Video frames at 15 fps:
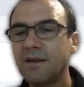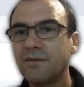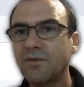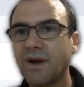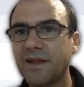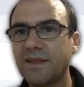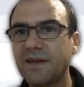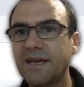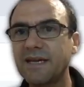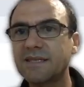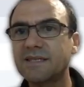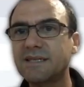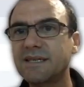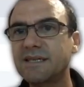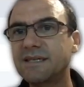Right, the
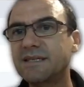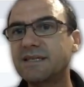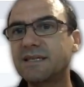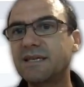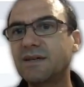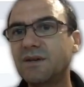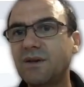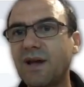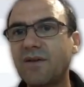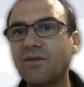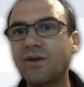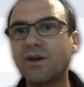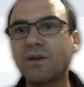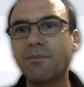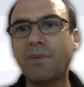next is to have a
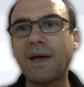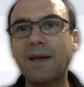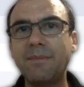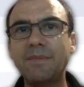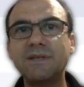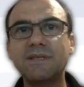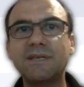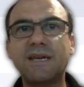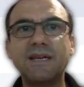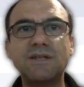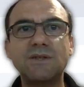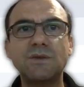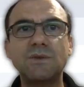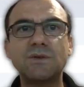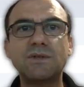look at payment
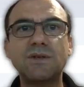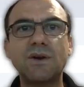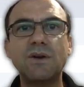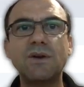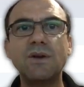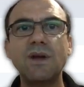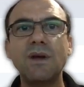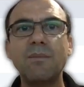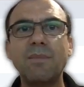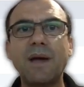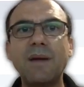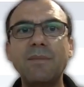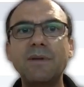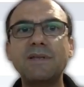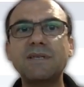schedules. So
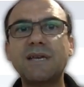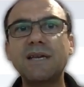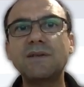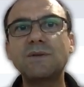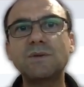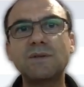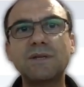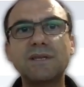payment schedules in